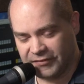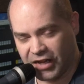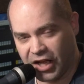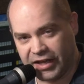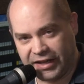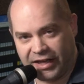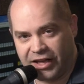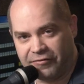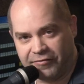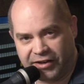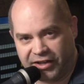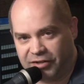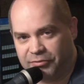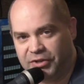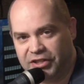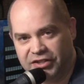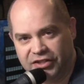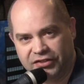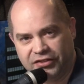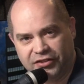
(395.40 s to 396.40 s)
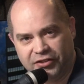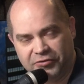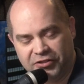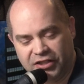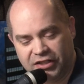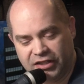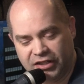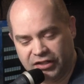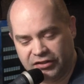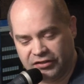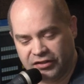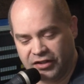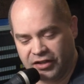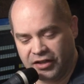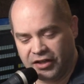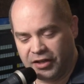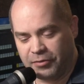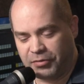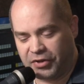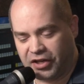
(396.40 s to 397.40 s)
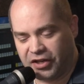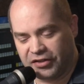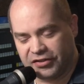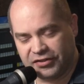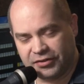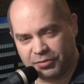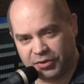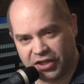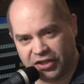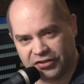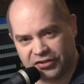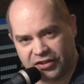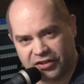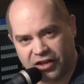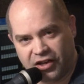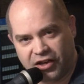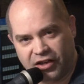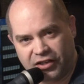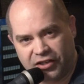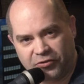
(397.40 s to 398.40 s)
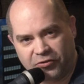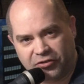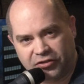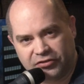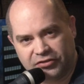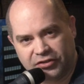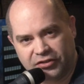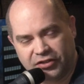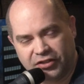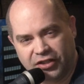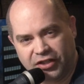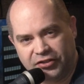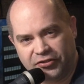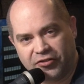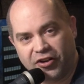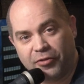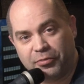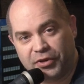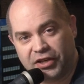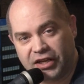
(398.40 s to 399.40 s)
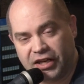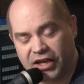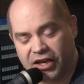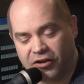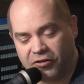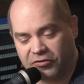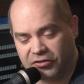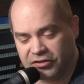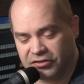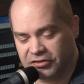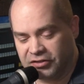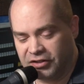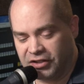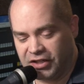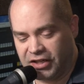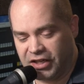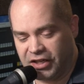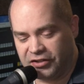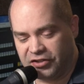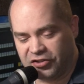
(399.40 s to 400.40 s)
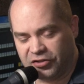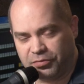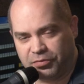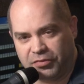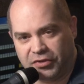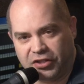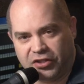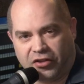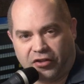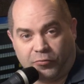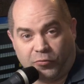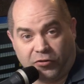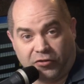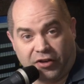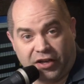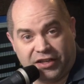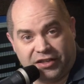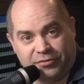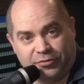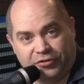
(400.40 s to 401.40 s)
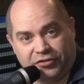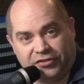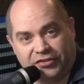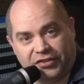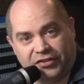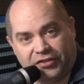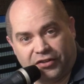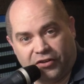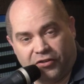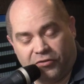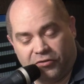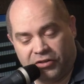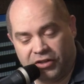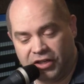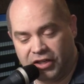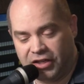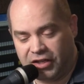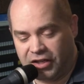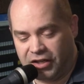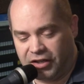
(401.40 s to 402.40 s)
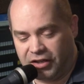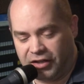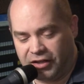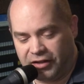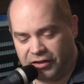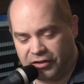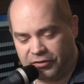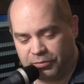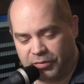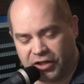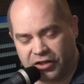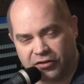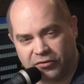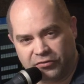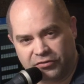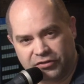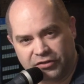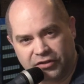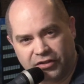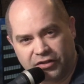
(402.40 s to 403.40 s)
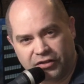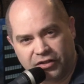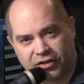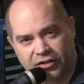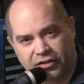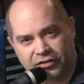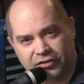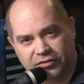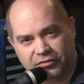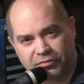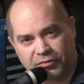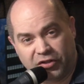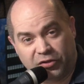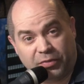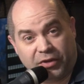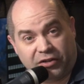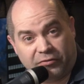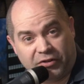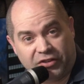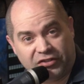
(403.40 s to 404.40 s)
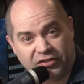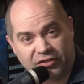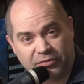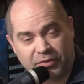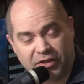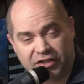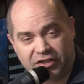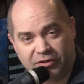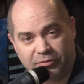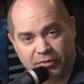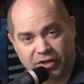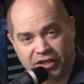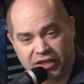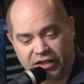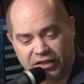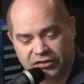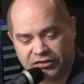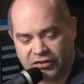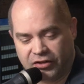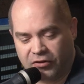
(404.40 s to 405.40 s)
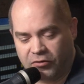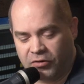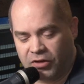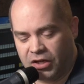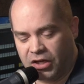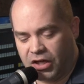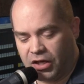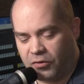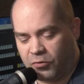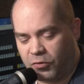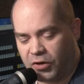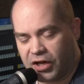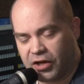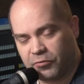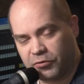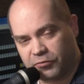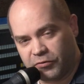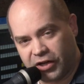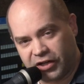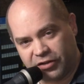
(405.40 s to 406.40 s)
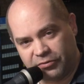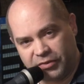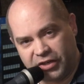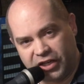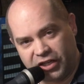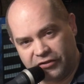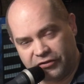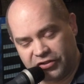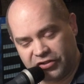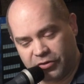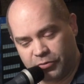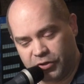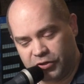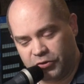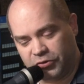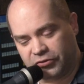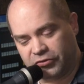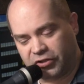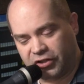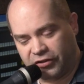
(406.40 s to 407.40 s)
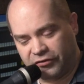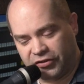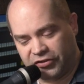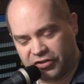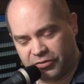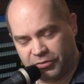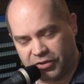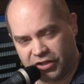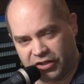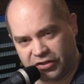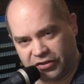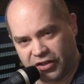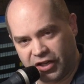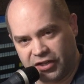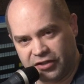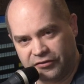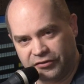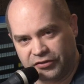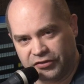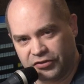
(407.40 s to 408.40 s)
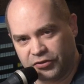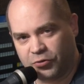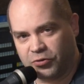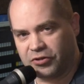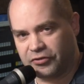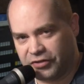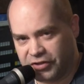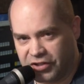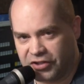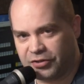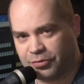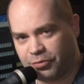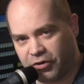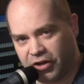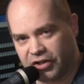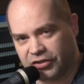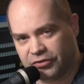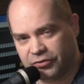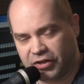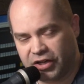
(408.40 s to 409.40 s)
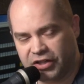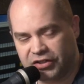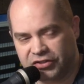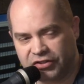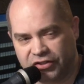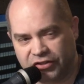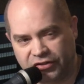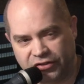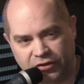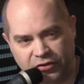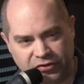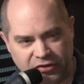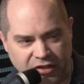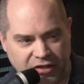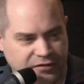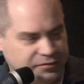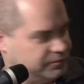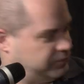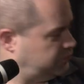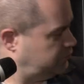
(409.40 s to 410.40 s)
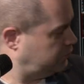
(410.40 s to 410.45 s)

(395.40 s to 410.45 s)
I can't recommend this unit. It because because of the audio uh, dropping out, it just it's unreliable. So uh, that better there's better ways to spend your money. So what I would recommend for someone who's looking for something that's kind of sort of in this price range is using